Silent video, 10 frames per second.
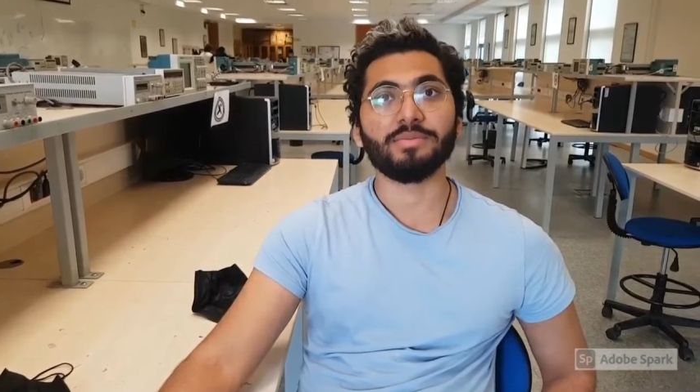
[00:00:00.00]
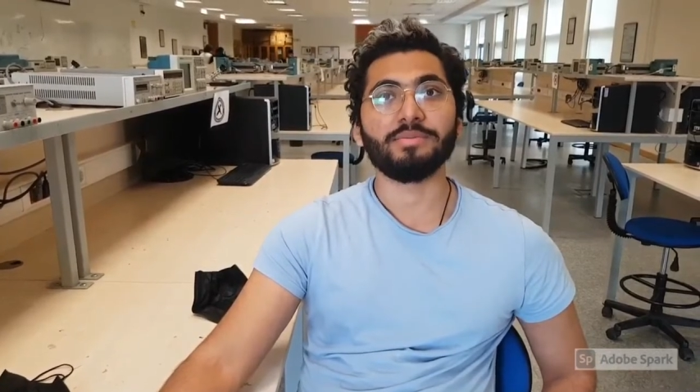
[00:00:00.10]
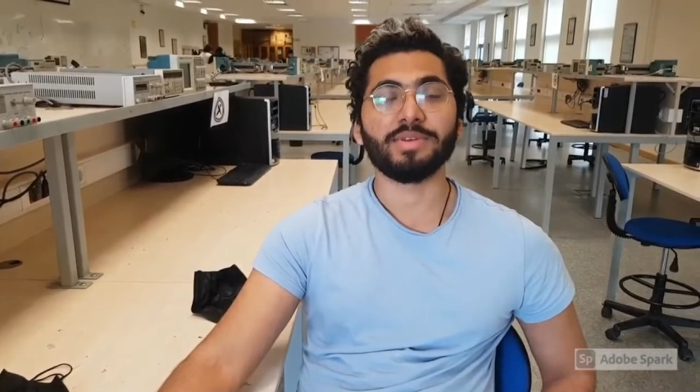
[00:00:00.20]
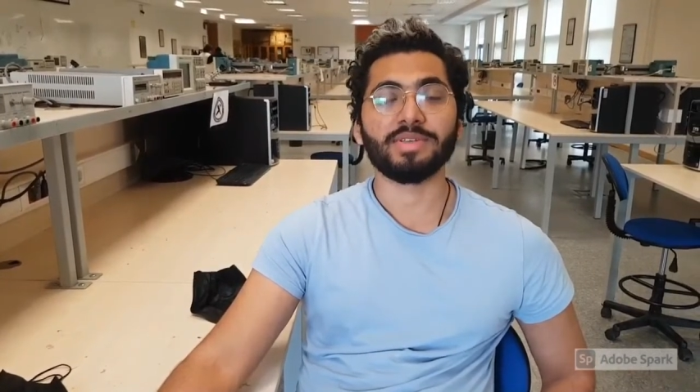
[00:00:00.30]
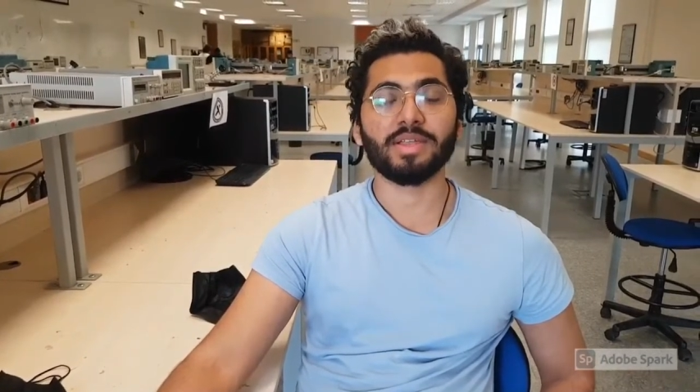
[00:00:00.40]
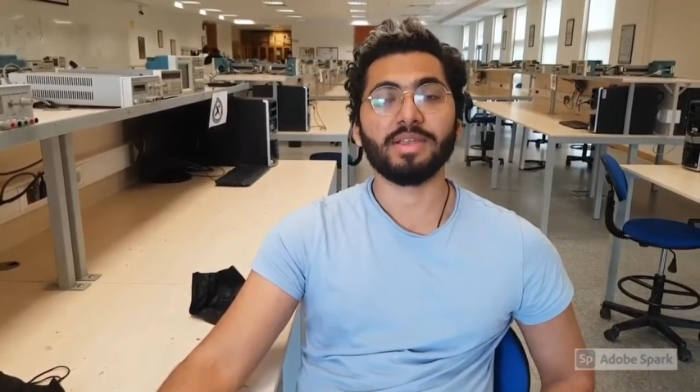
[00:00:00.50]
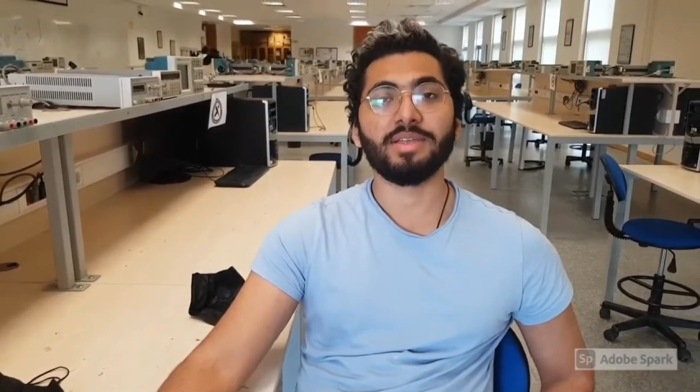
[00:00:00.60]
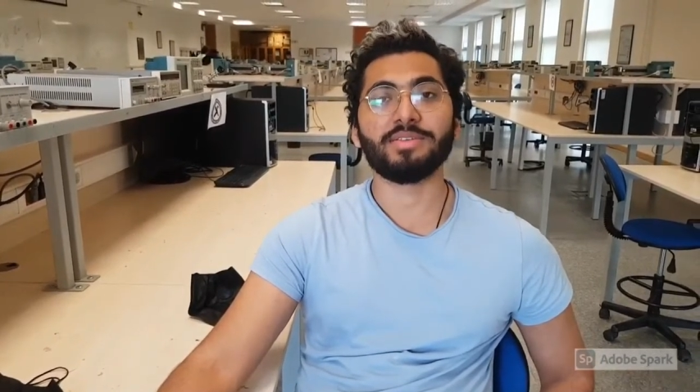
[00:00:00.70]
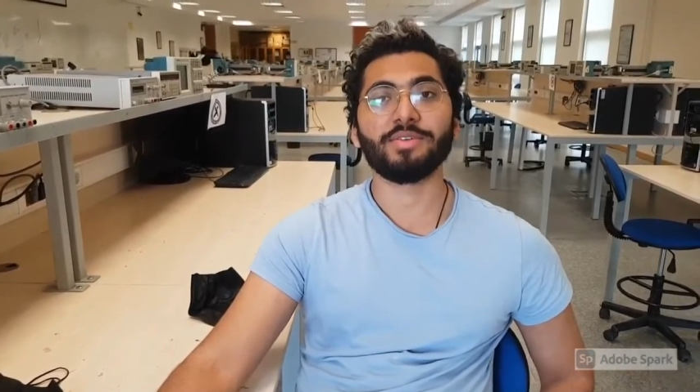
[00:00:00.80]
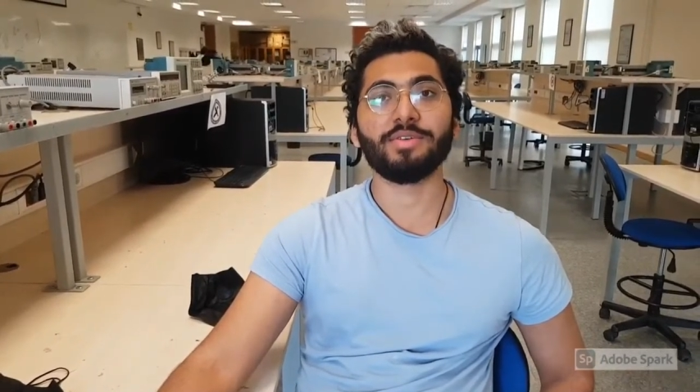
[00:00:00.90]
basically
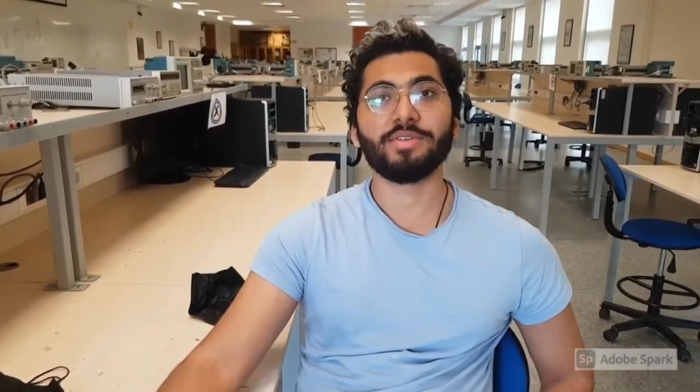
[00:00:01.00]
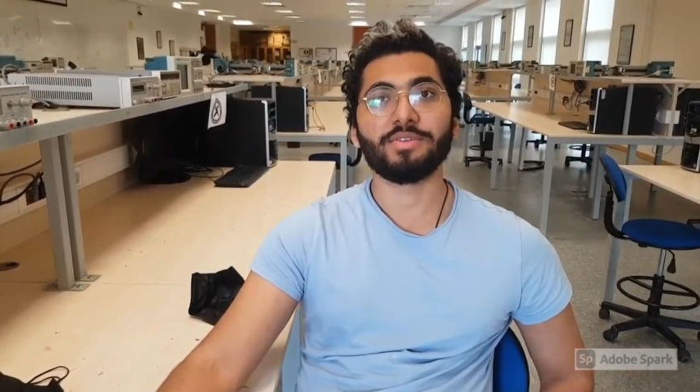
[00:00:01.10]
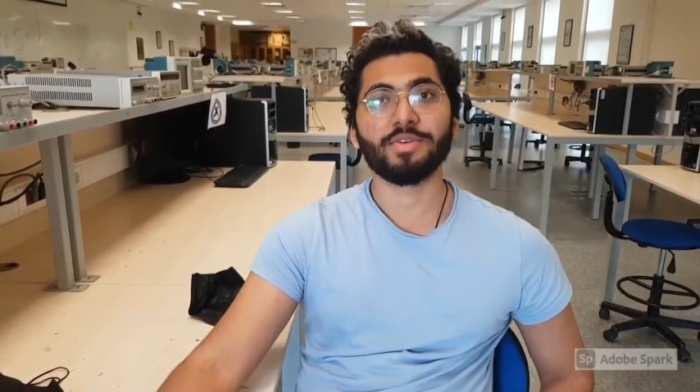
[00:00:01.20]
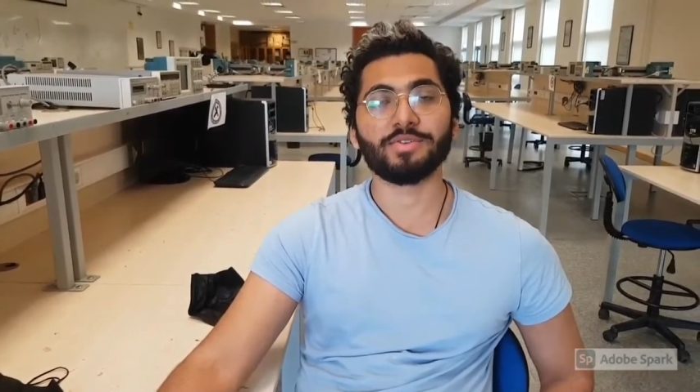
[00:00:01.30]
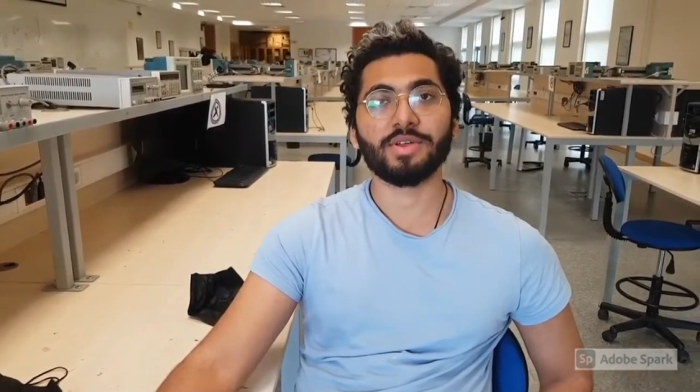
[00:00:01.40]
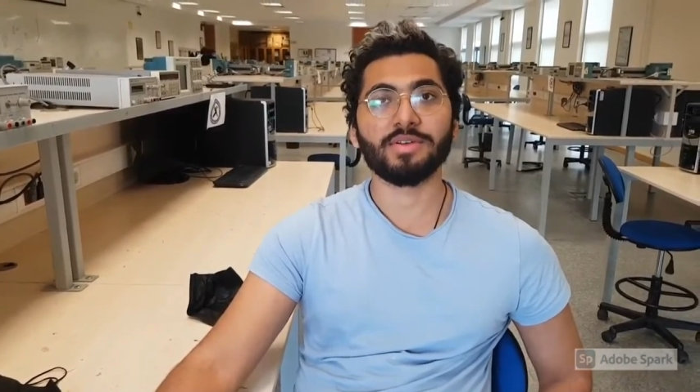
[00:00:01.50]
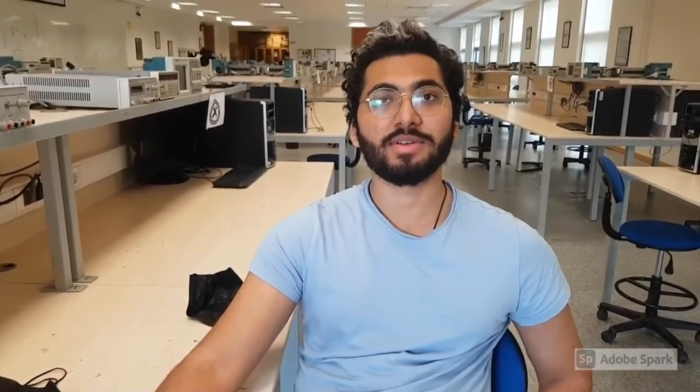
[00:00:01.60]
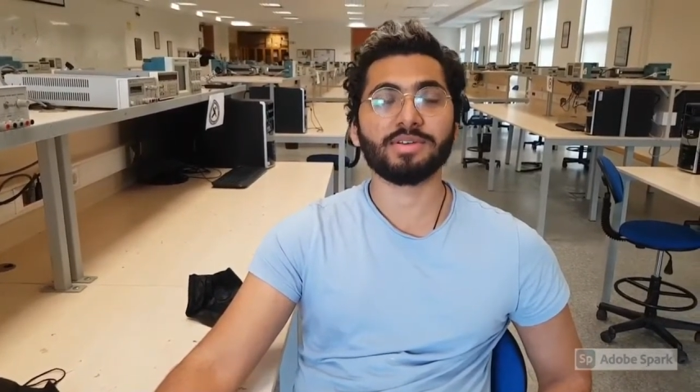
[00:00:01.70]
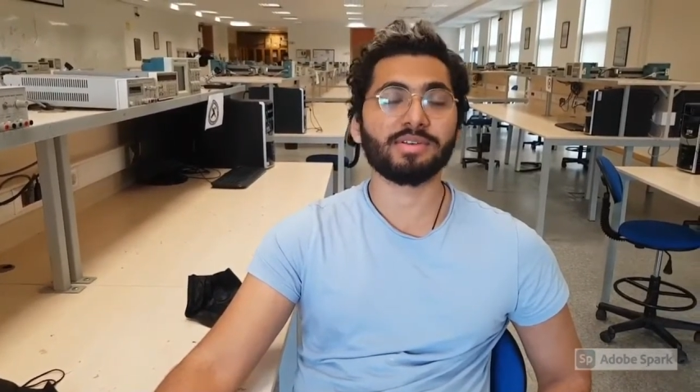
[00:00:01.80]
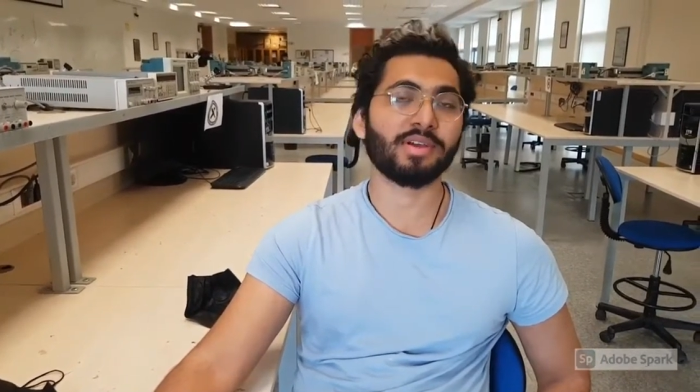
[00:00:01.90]
DC to DC switch
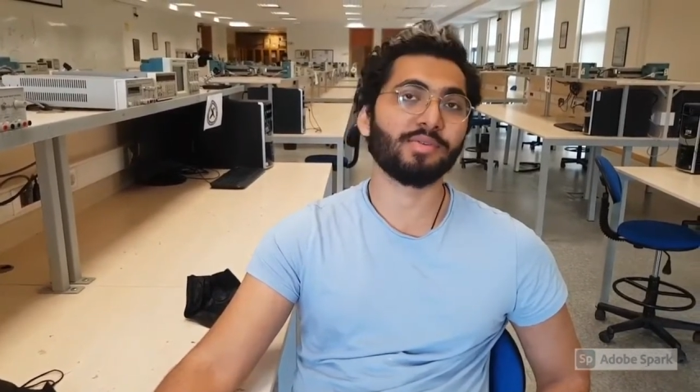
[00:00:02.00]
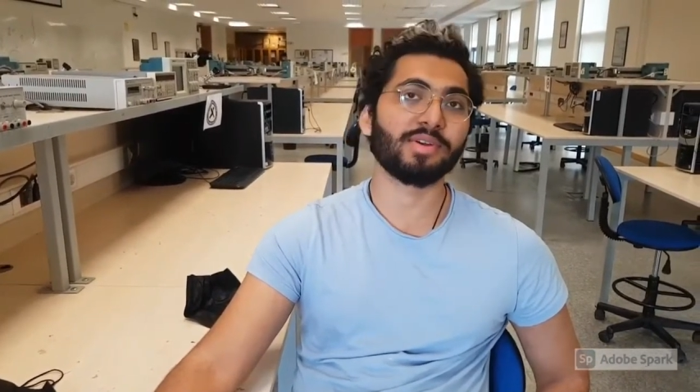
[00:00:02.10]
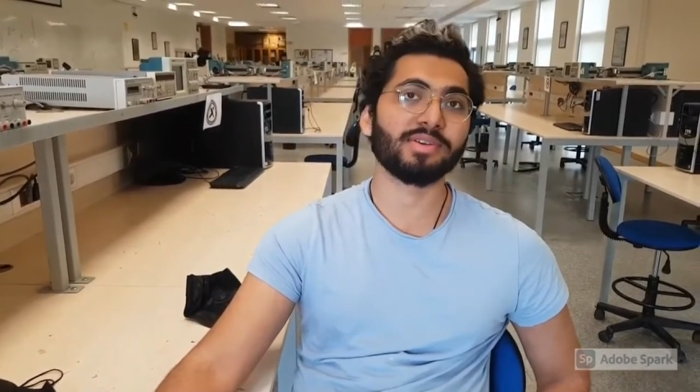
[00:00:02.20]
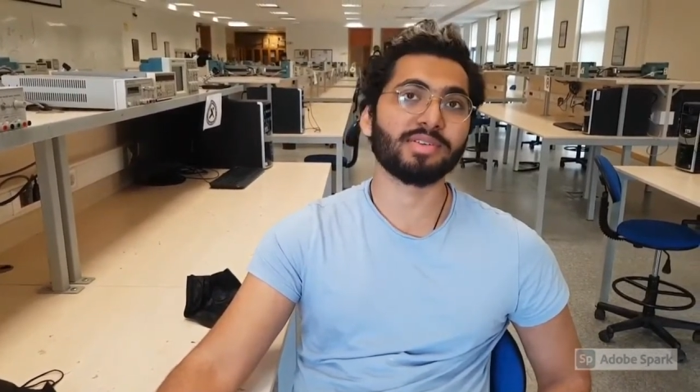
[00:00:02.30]
converters